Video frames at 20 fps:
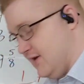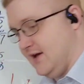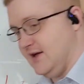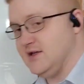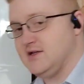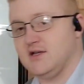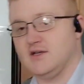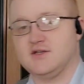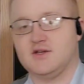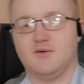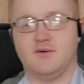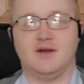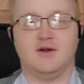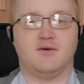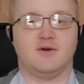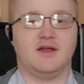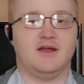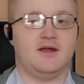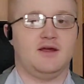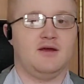these so we
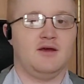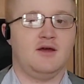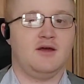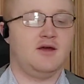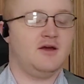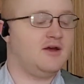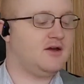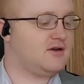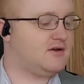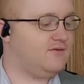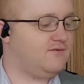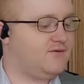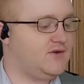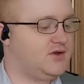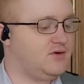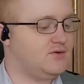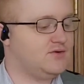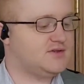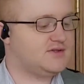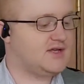don't get
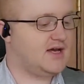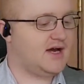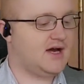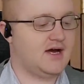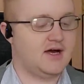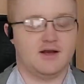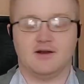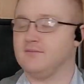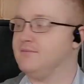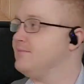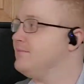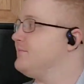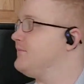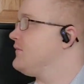confused on